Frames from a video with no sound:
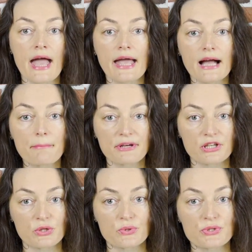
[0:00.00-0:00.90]
Company
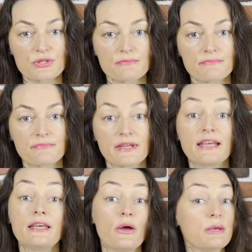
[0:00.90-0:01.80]
news.
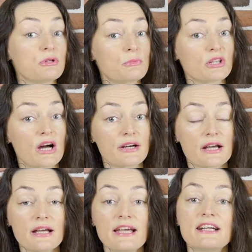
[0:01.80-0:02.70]
Neohim in
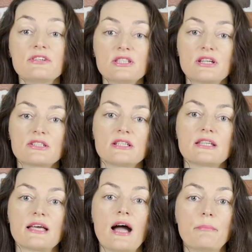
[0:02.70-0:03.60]
Bulgaria restarted
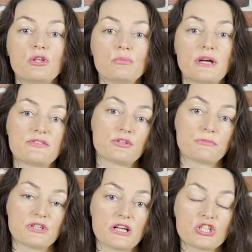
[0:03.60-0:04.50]
ammonium nitrate
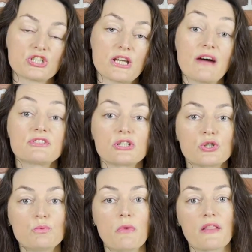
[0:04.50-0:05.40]
production after
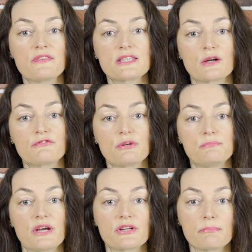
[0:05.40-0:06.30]
2 months of
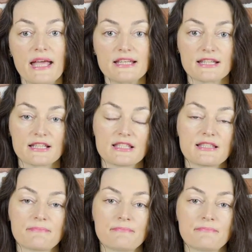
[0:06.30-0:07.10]
repair and maintenance.